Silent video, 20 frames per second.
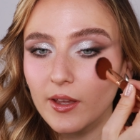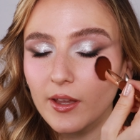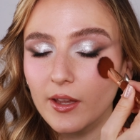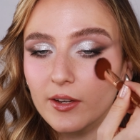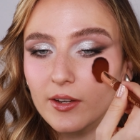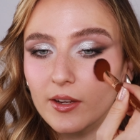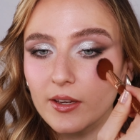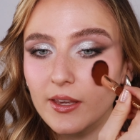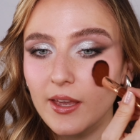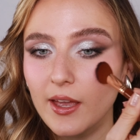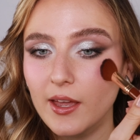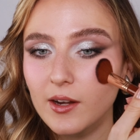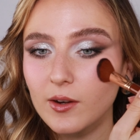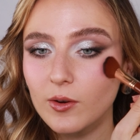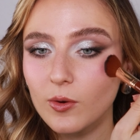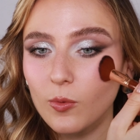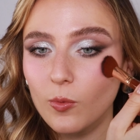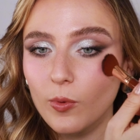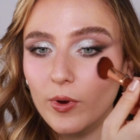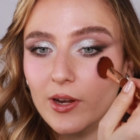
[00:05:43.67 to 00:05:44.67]
And
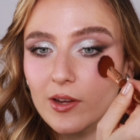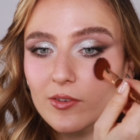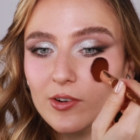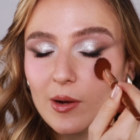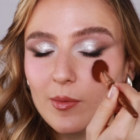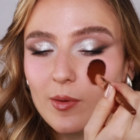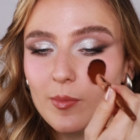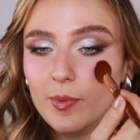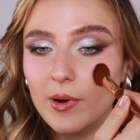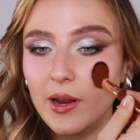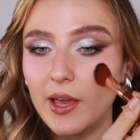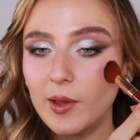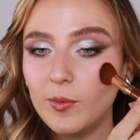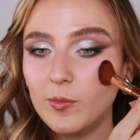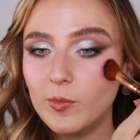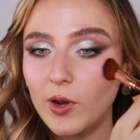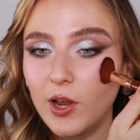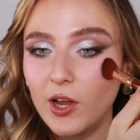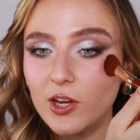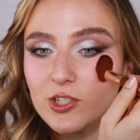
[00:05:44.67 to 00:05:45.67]
again, whenever I'm
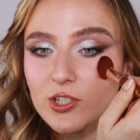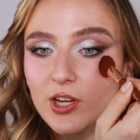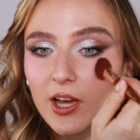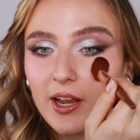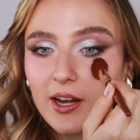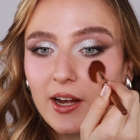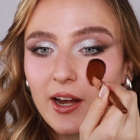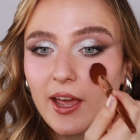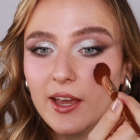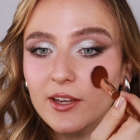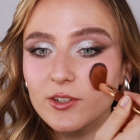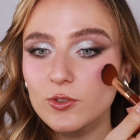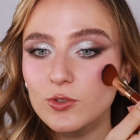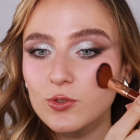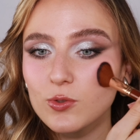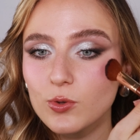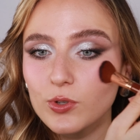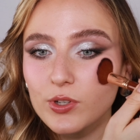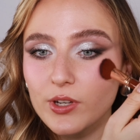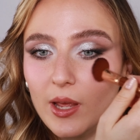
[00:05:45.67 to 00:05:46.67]
applying blush, I like to
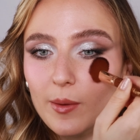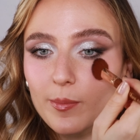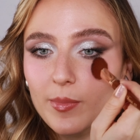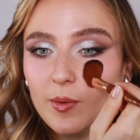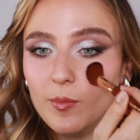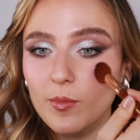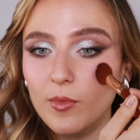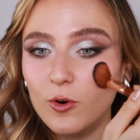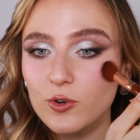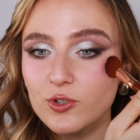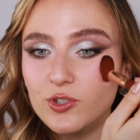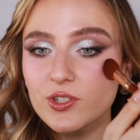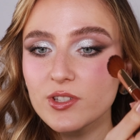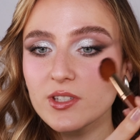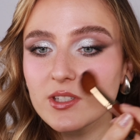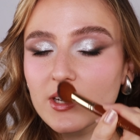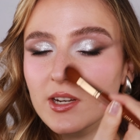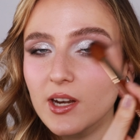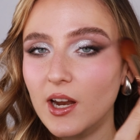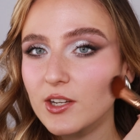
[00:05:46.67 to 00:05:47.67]
do tapping
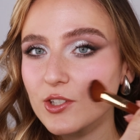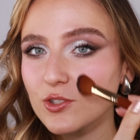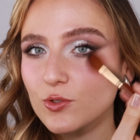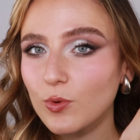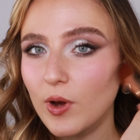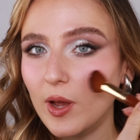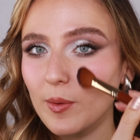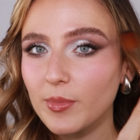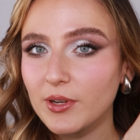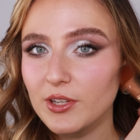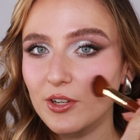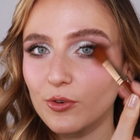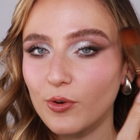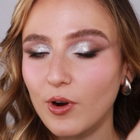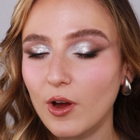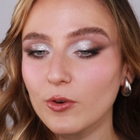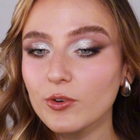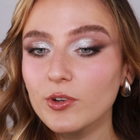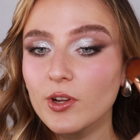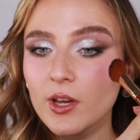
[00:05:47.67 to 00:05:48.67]
motions, not swipe it
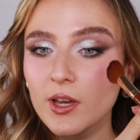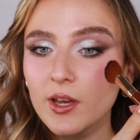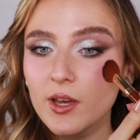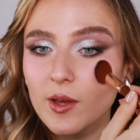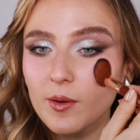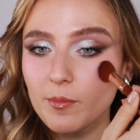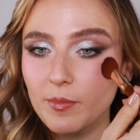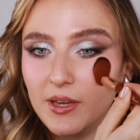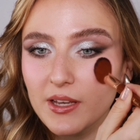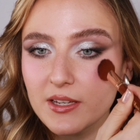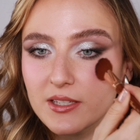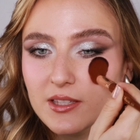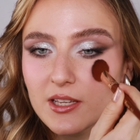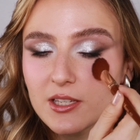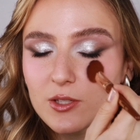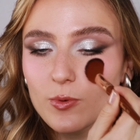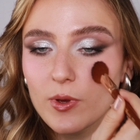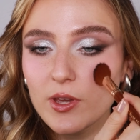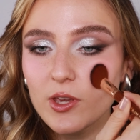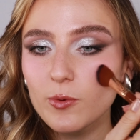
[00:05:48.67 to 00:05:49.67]
around, because
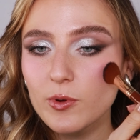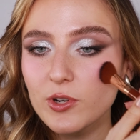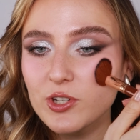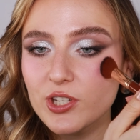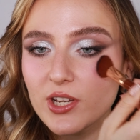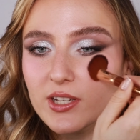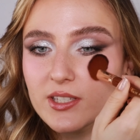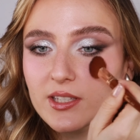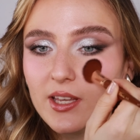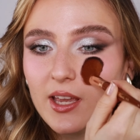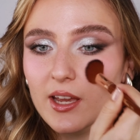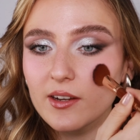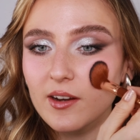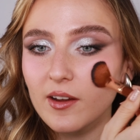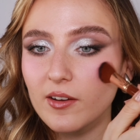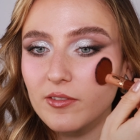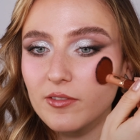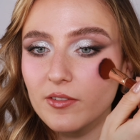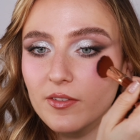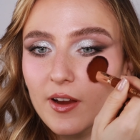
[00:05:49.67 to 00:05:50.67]
this way you will just
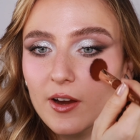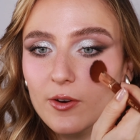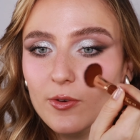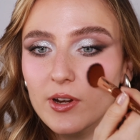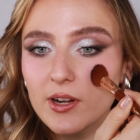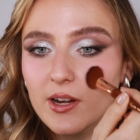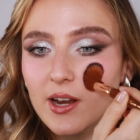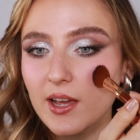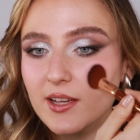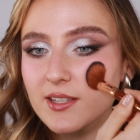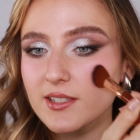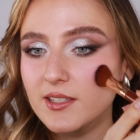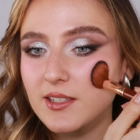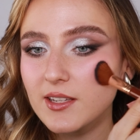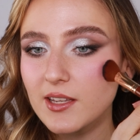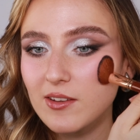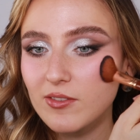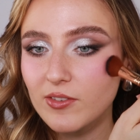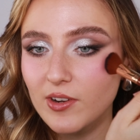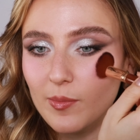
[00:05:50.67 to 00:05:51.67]
get a very nice
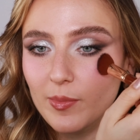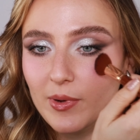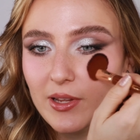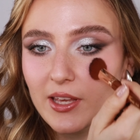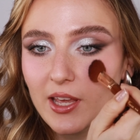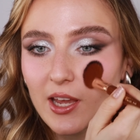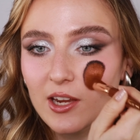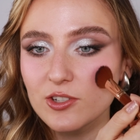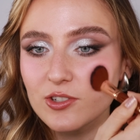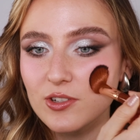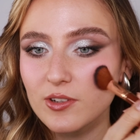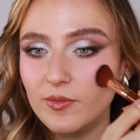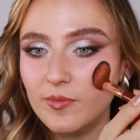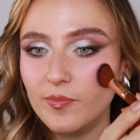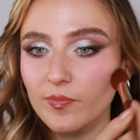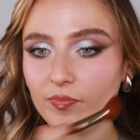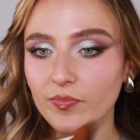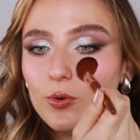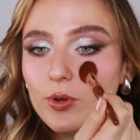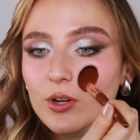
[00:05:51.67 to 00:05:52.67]
and even application.
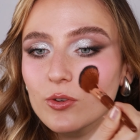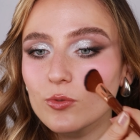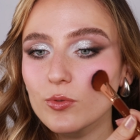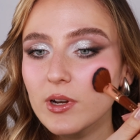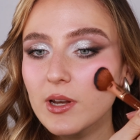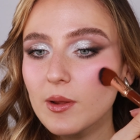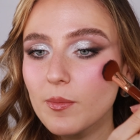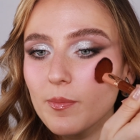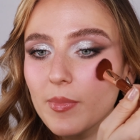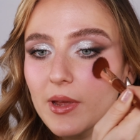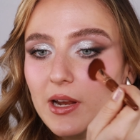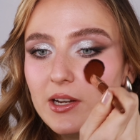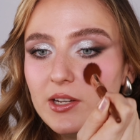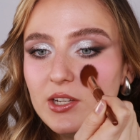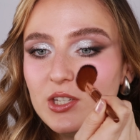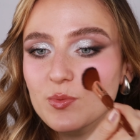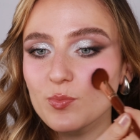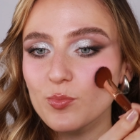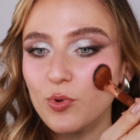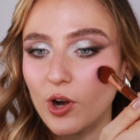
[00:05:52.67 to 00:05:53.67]
You can really build
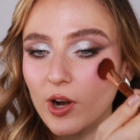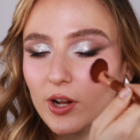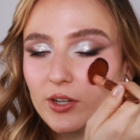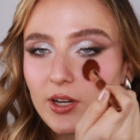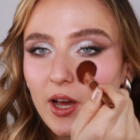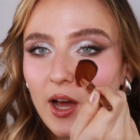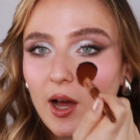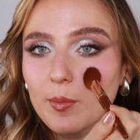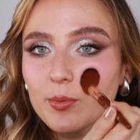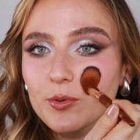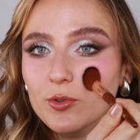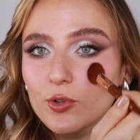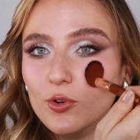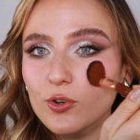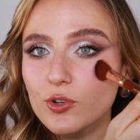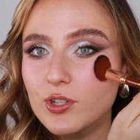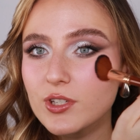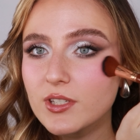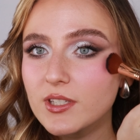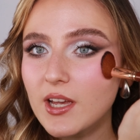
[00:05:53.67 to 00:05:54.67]
this product up to
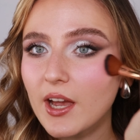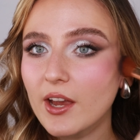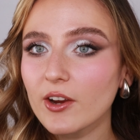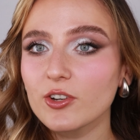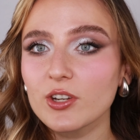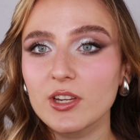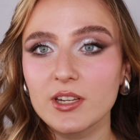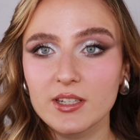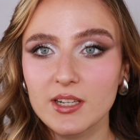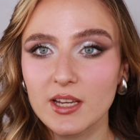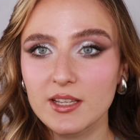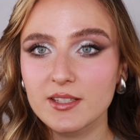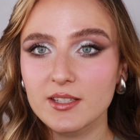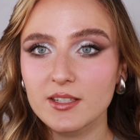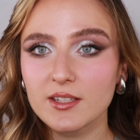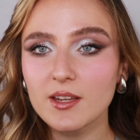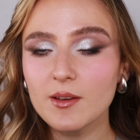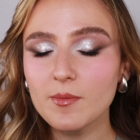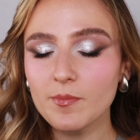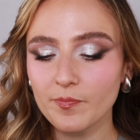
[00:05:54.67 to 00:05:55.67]
your desired
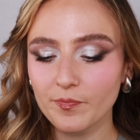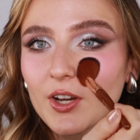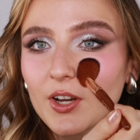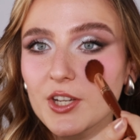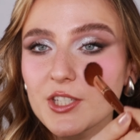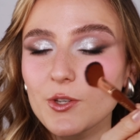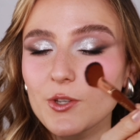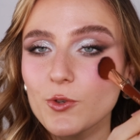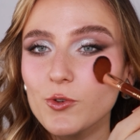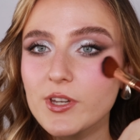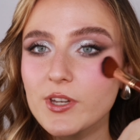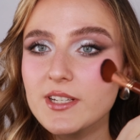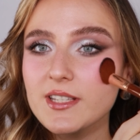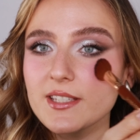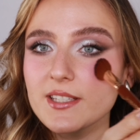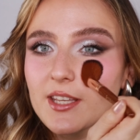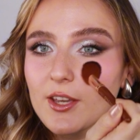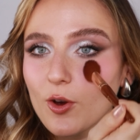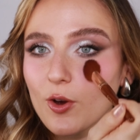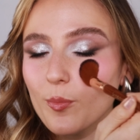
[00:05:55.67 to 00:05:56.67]
intensity. So you can
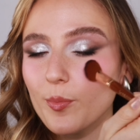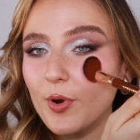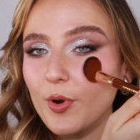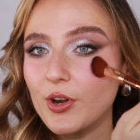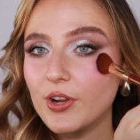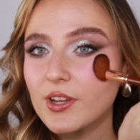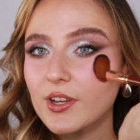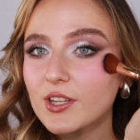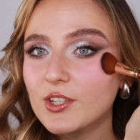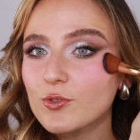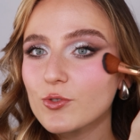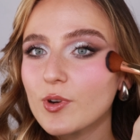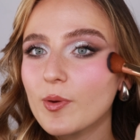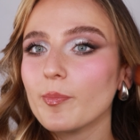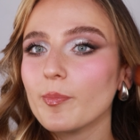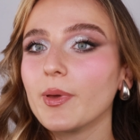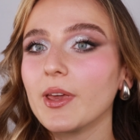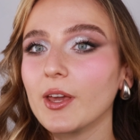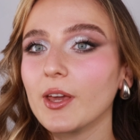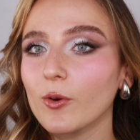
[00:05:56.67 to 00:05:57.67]
see, comparing it to the
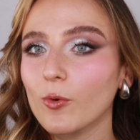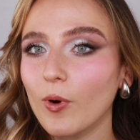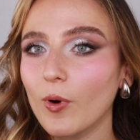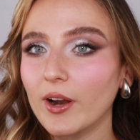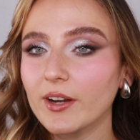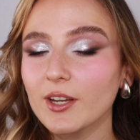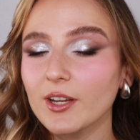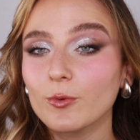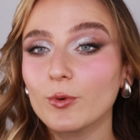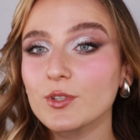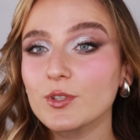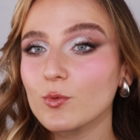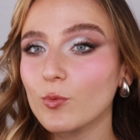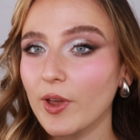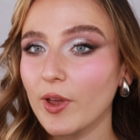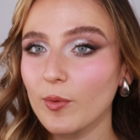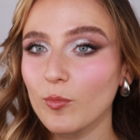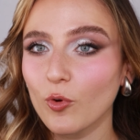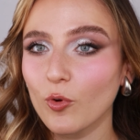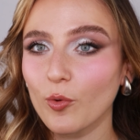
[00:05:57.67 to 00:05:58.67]
pink one that was
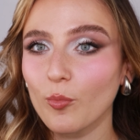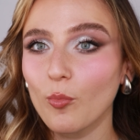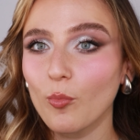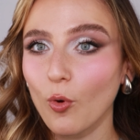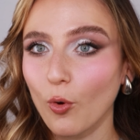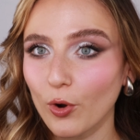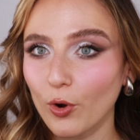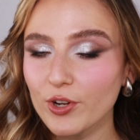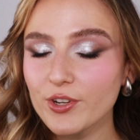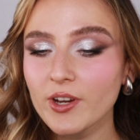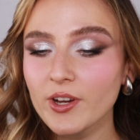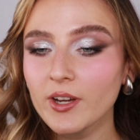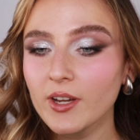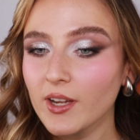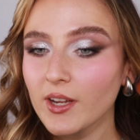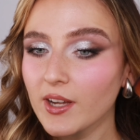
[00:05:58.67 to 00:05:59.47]
way more bold,